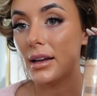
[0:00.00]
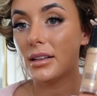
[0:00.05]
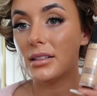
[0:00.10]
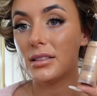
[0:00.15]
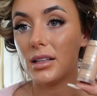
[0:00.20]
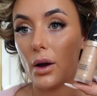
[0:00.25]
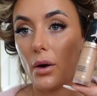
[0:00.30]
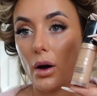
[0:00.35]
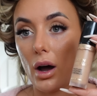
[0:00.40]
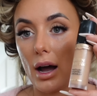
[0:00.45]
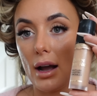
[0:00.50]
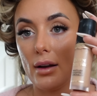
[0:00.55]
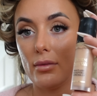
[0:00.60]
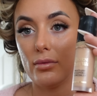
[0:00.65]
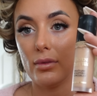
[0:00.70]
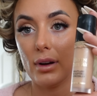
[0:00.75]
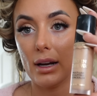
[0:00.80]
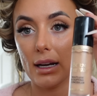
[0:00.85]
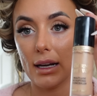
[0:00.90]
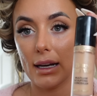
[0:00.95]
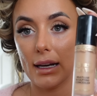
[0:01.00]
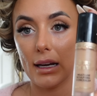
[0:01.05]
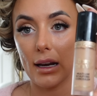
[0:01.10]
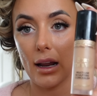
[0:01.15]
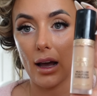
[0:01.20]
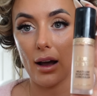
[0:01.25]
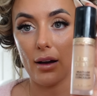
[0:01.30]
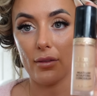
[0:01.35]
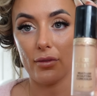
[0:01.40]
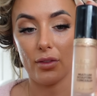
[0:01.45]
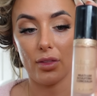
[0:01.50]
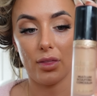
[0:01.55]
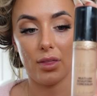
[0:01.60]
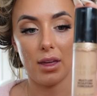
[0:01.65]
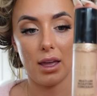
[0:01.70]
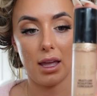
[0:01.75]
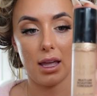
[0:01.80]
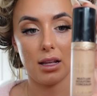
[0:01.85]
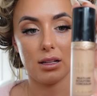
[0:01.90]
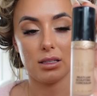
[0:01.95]
So I really love
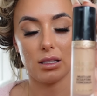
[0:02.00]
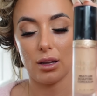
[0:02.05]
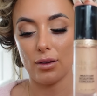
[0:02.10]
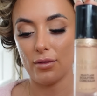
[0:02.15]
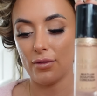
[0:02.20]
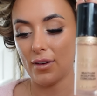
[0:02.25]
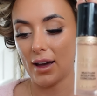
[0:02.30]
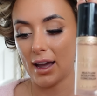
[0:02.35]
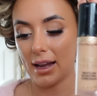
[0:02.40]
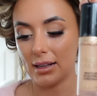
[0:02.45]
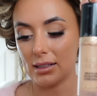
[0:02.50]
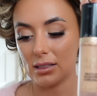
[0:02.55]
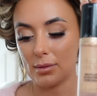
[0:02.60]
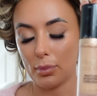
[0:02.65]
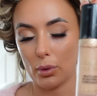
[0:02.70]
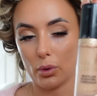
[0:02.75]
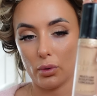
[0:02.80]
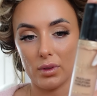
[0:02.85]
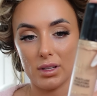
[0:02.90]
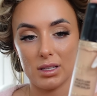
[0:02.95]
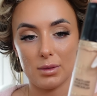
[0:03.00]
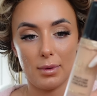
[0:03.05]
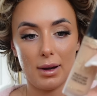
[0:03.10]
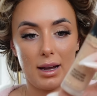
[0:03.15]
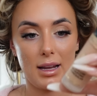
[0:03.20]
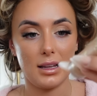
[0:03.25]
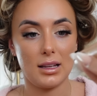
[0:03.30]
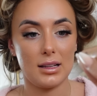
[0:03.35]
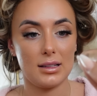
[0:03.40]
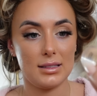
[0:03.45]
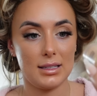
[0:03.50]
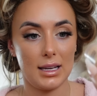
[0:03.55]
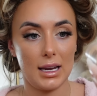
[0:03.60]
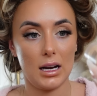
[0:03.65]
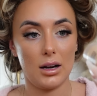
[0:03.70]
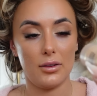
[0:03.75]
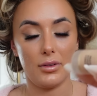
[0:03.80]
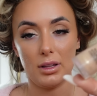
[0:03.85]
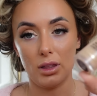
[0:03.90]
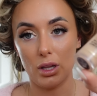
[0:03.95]
the Too Faced Born This Way
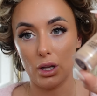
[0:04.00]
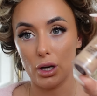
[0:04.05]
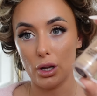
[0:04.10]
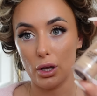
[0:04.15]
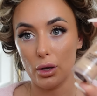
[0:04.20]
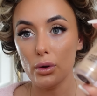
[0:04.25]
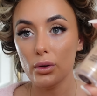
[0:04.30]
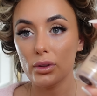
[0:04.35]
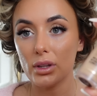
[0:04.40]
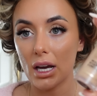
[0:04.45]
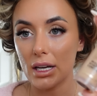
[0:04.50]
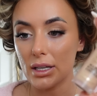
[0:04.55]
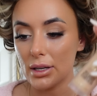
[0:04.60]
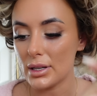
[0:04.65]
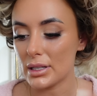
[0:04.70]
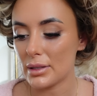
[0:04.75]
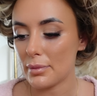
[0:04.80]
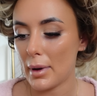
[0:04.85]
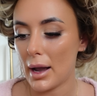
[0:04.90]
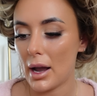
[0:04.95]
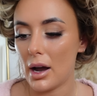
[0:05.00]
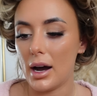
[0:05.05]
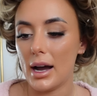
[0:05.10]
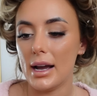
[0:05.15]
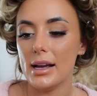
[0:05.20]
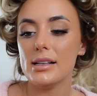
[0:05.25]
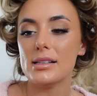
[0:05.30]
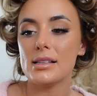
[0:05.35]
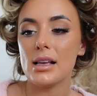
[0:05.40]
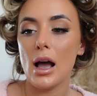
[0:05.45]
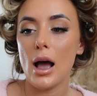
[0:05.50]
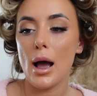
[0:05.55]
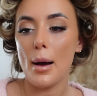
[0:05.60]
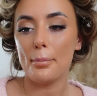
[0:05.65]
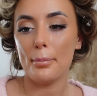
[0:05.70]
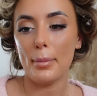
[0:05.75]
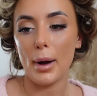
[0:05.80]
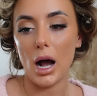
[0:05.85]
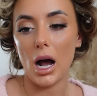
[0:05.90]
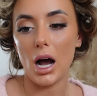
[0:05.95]
concealer in the nude that I use for my eyes,
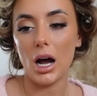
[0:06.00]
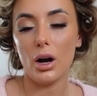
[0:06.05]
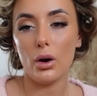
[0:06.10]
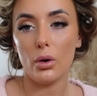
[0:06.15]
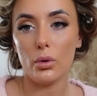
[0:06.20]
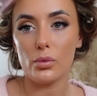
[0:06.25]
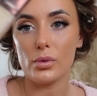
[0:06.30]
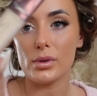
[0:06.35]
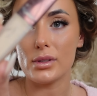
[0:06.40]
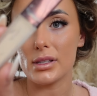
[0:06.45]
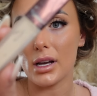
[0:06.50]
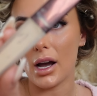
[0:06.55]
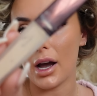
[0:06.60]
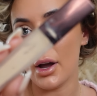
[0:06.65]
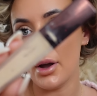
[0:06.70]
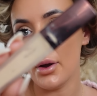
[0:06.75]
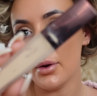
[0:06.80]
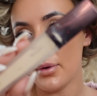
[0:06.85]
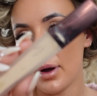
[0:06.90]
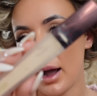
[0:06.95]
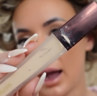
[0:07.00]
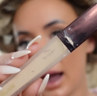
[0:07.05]
but also